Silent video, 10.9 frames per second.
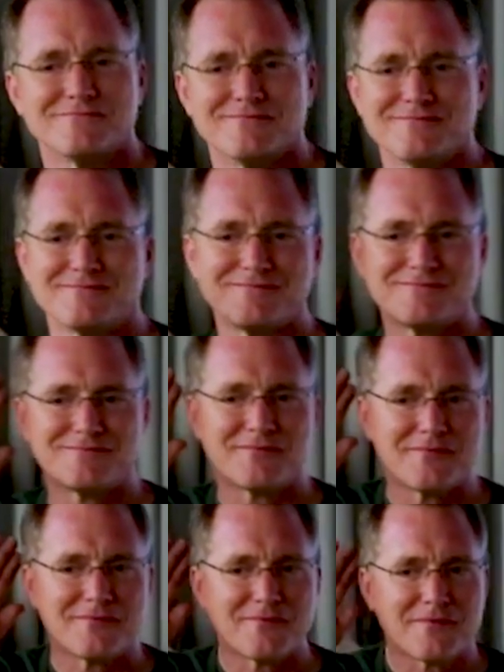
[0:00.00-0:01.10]
Hmm?
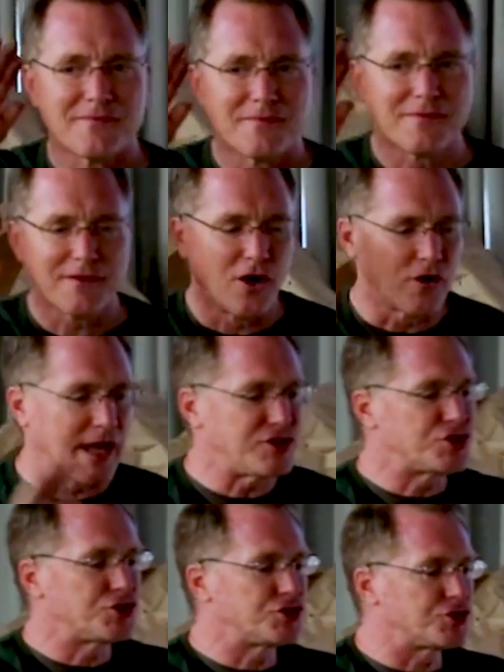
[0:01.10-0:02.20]
Okay,
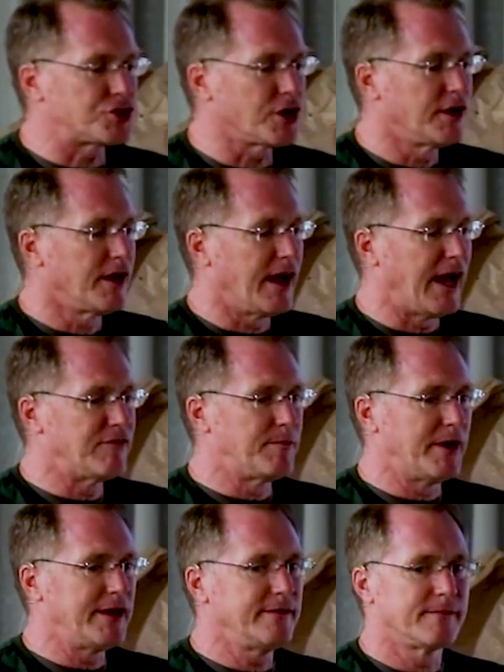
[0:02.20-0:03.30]
shh,
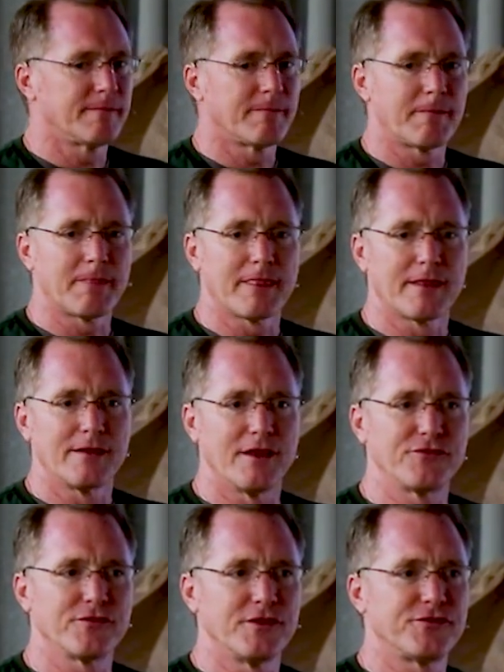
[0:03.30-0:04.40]
everybody.
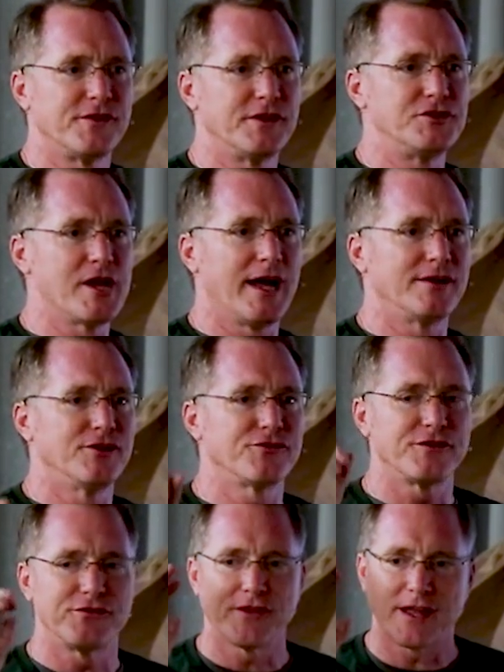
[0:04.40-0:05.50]
Let's listen to John
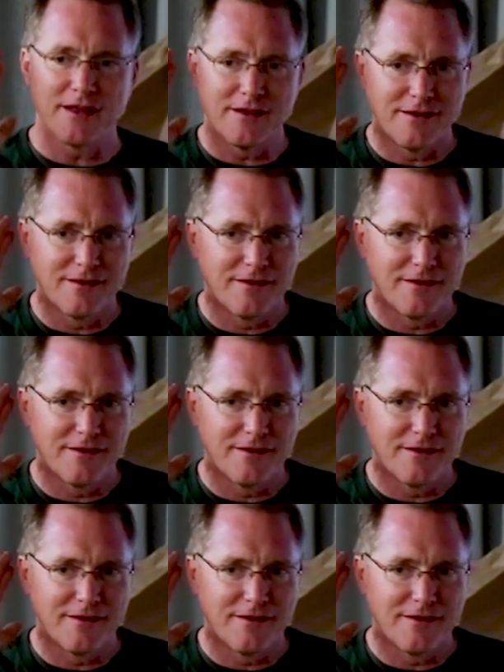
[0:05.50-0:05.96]
just a second.